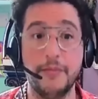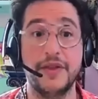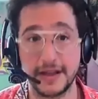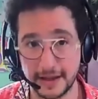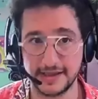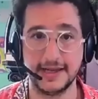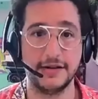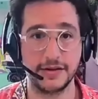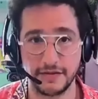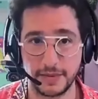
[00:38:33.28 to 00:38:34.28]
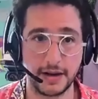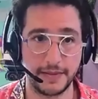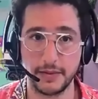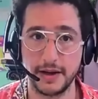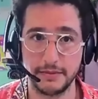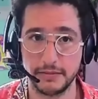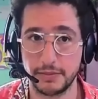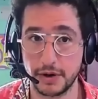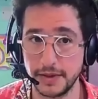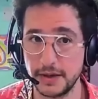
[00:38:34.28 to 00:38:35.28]
is something that is now sort of becoming
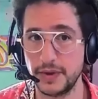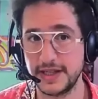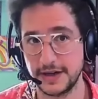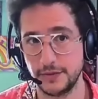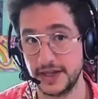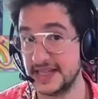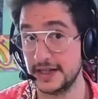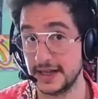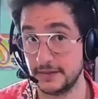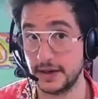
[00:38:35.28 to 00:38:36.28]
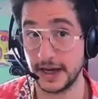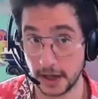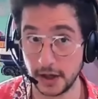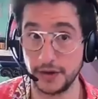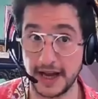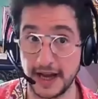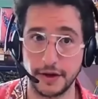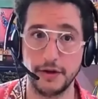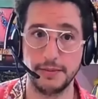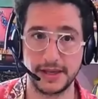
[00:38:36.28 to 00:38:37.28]
quite prominent. We didn't include
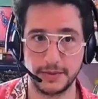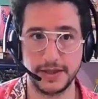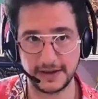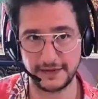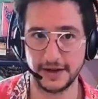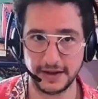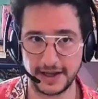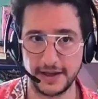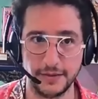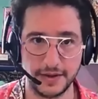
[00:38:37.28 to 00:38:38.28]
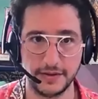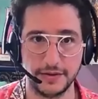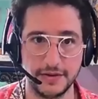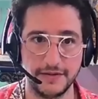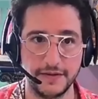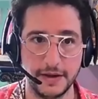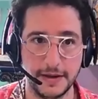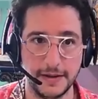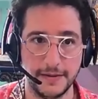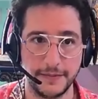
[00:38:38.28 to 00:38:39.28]
that though, because we did feel like it was sort
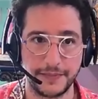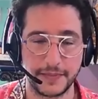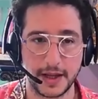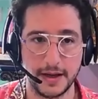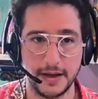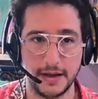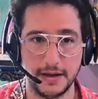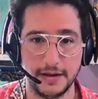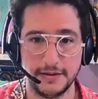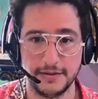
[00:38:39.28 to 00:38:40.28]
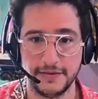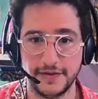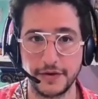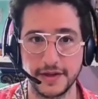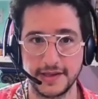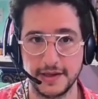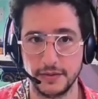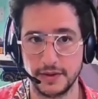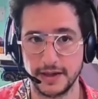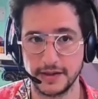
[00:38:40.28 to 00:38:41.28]
of
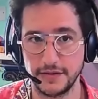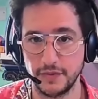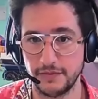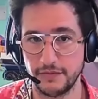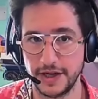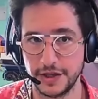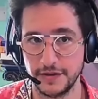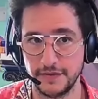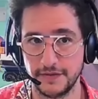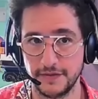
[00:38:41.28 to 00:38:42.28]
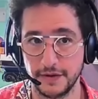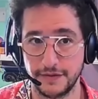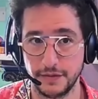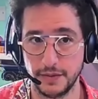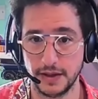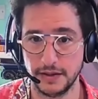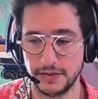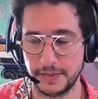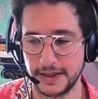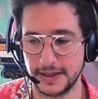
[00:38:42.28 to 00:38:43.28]
focused in sort of one region of the
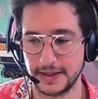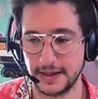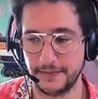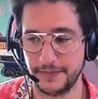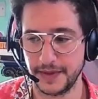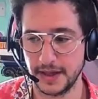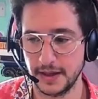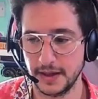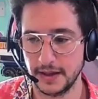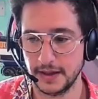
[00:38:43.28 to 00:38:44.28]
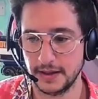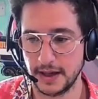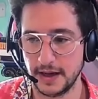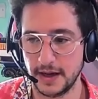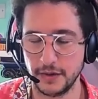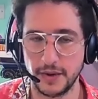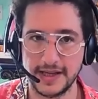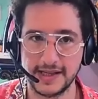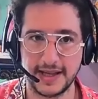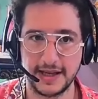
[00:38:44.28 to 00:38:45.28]
world. But
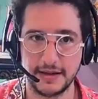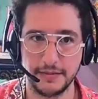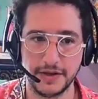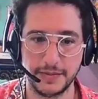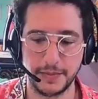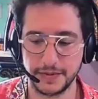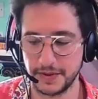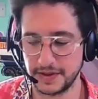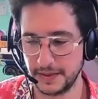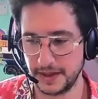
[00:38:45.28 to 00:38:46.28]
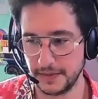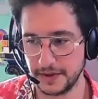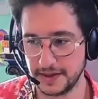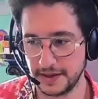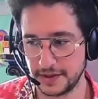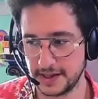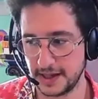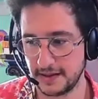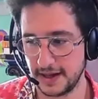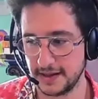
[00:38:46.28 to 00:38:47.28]
otherwise, I think possibly the most
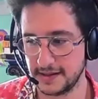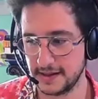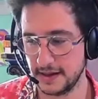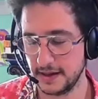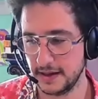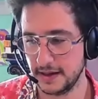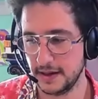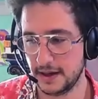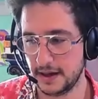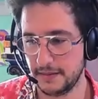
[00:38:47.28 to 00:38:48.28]
interesting thing is that